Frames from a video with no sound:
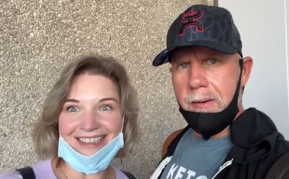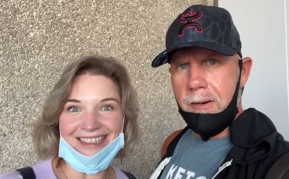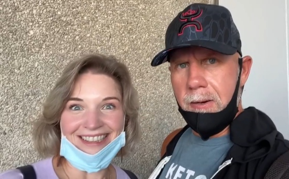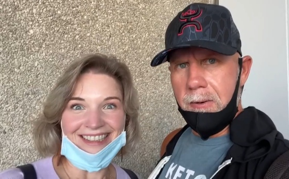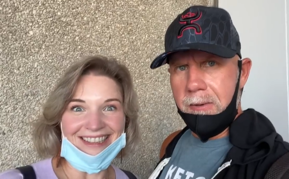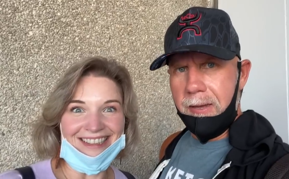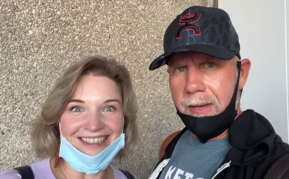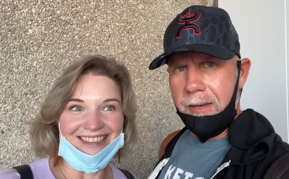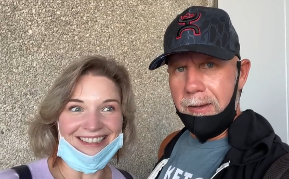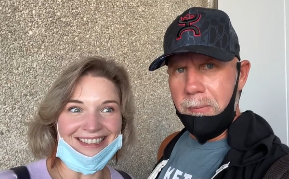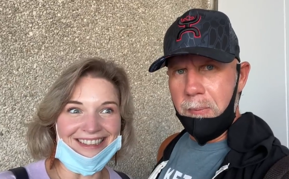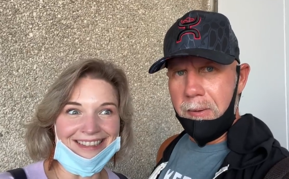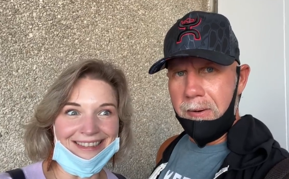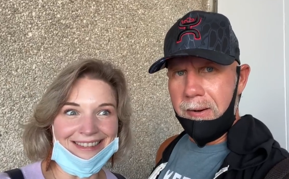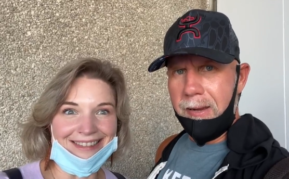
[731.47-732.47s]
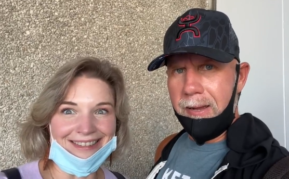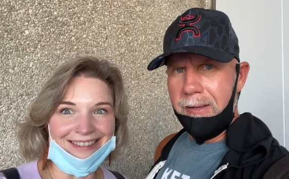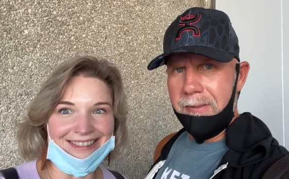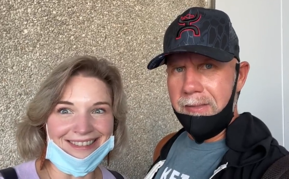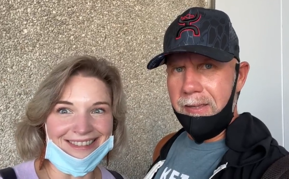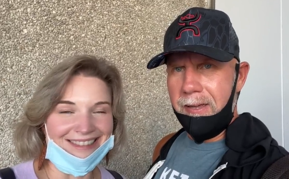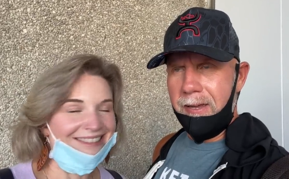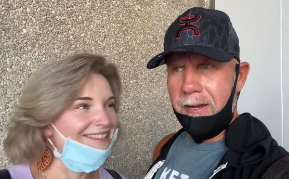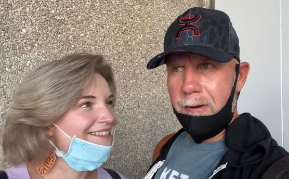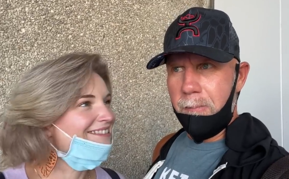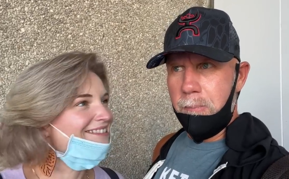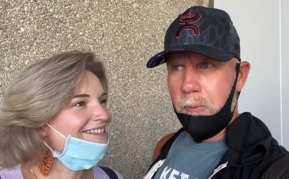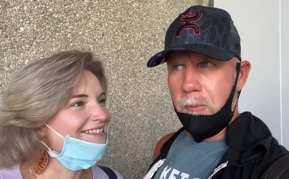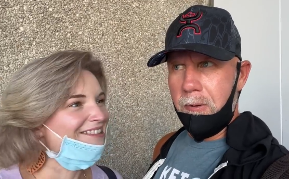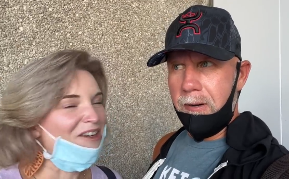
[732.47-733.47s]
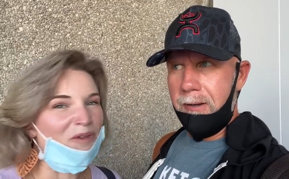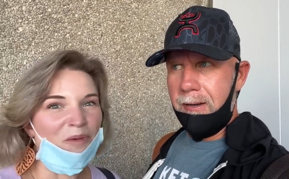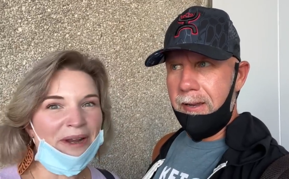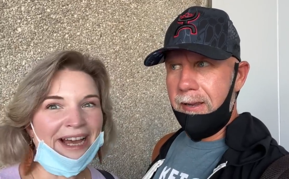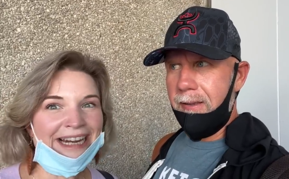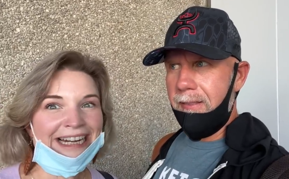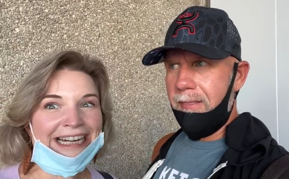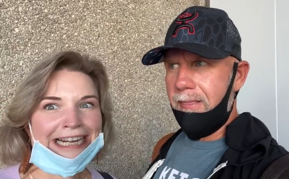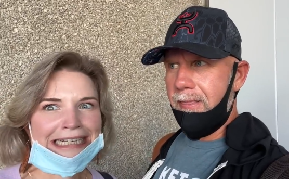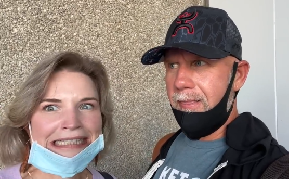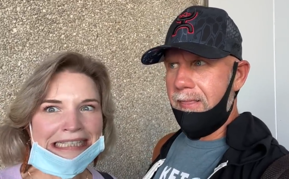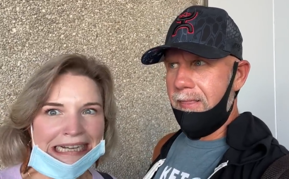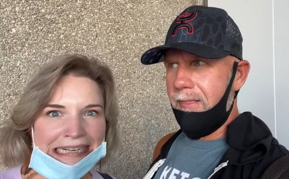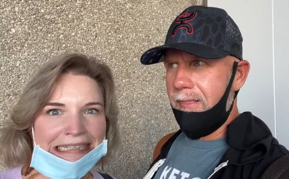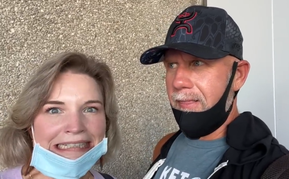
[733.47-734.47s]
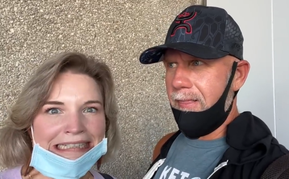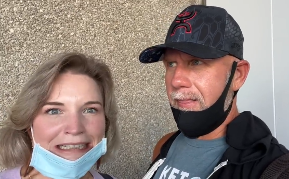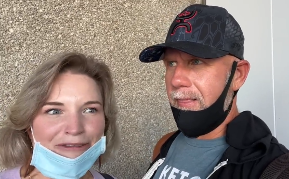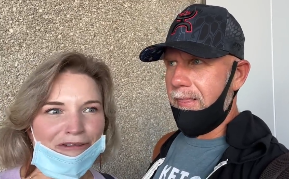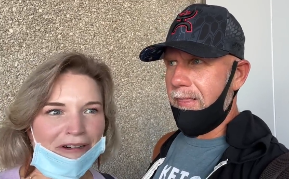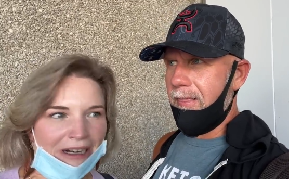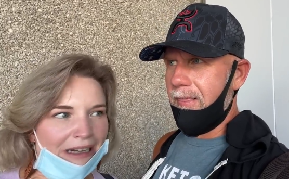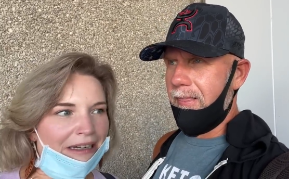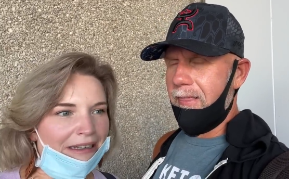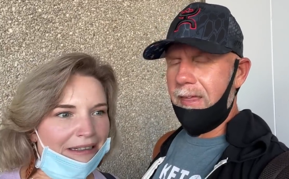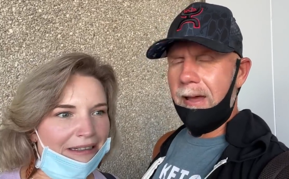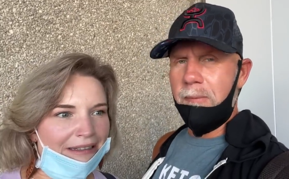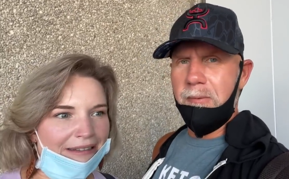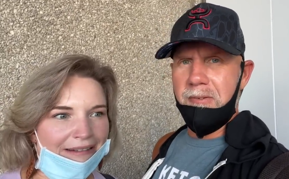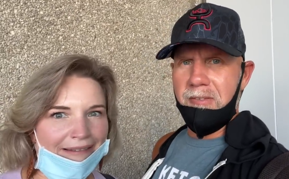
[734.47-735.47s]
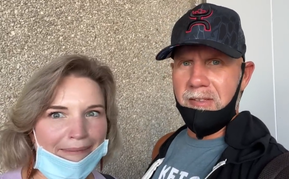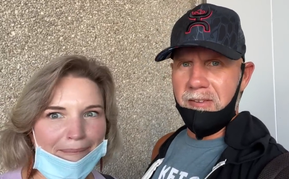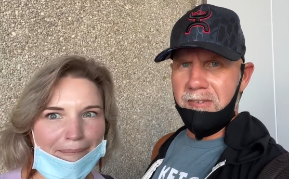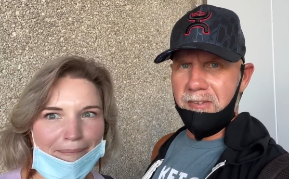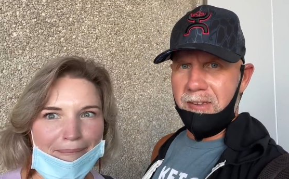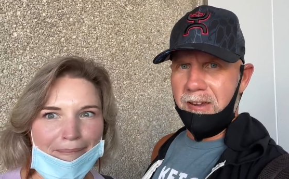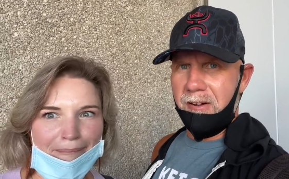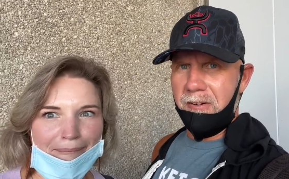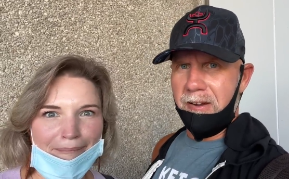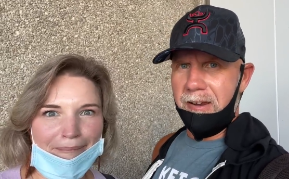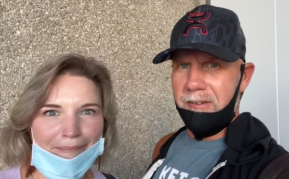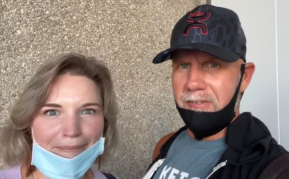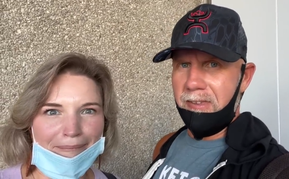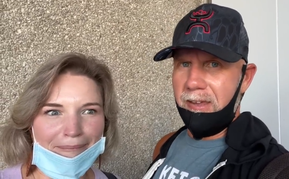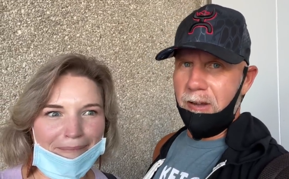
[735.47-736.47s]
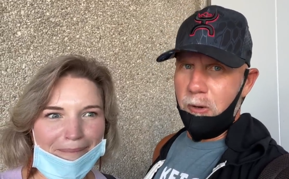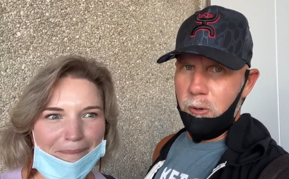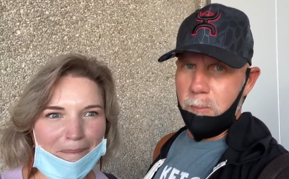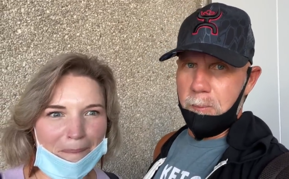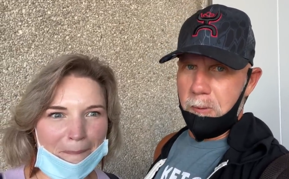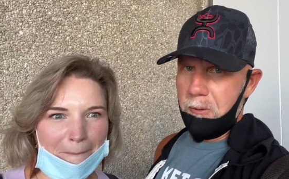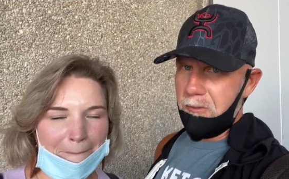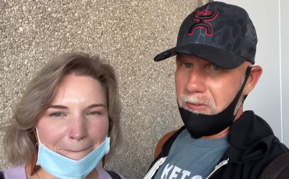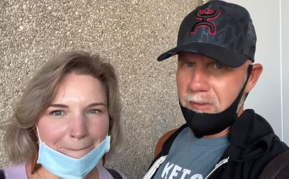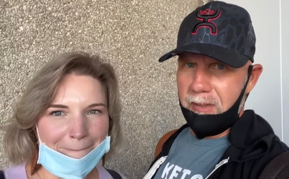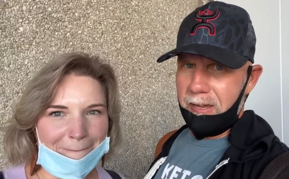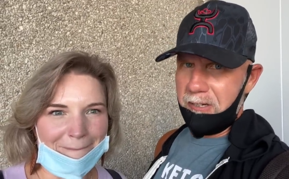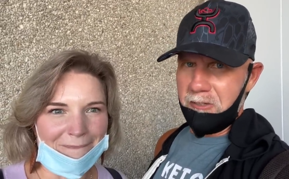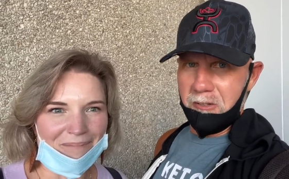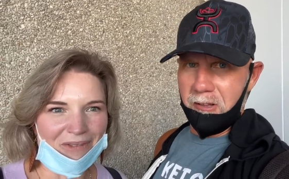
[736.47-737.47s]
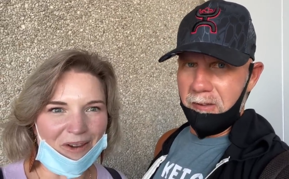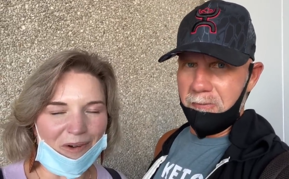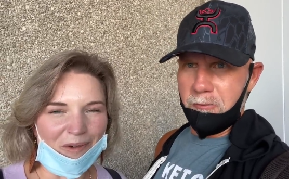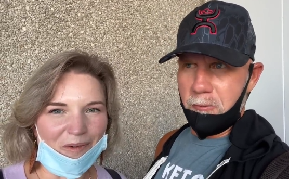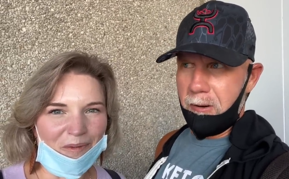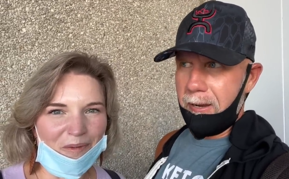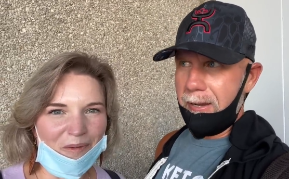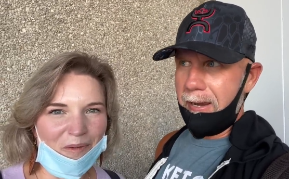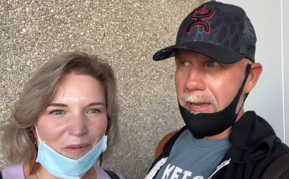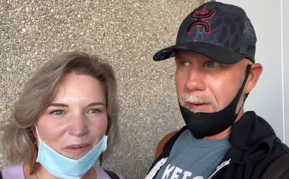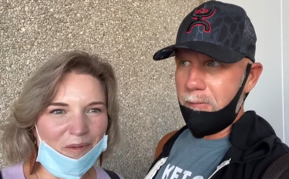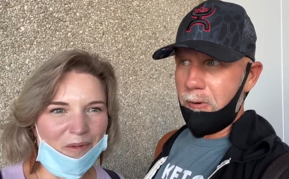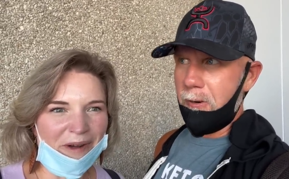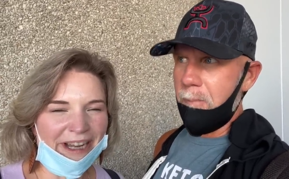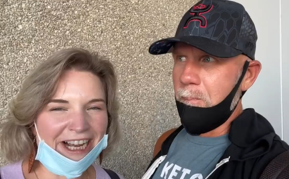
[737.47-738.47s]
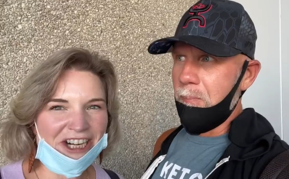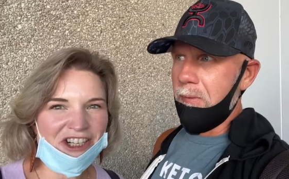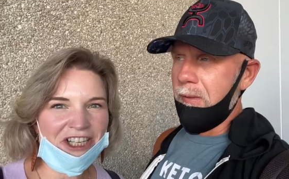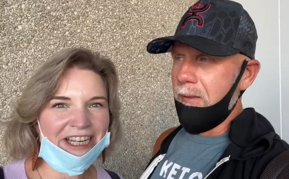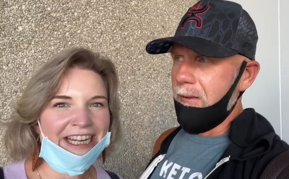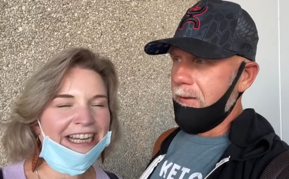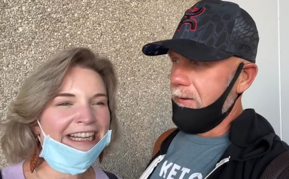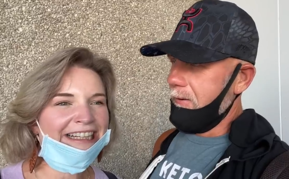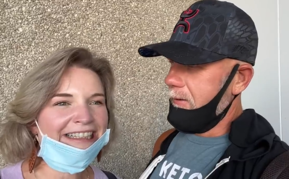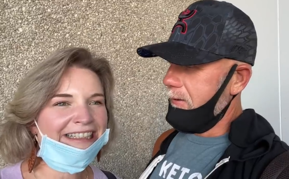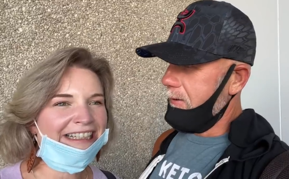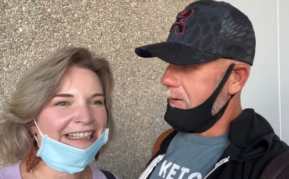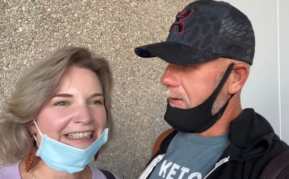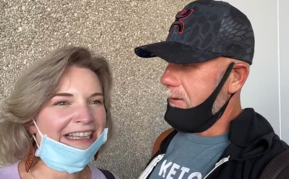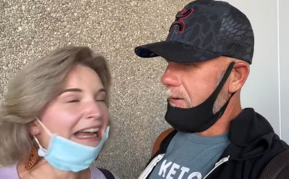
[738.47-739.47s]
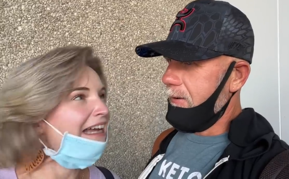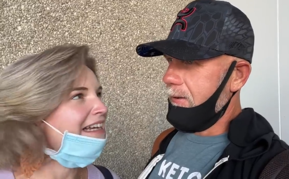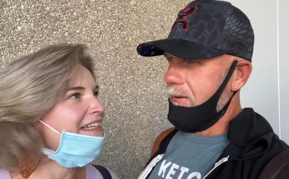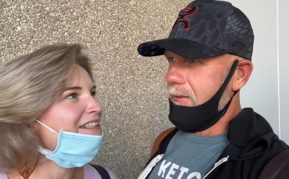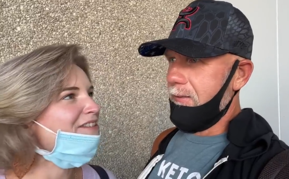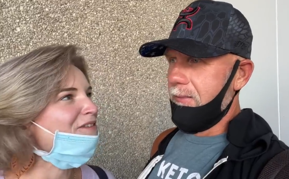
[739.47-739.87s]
Speaker 1: Okay, we're at the airport. We had an
Speaker 2: exciting ride. That was
Speaker 1: the scariest like Uber slash Lyft ride ever. We actually
Speaker 2: hit the sides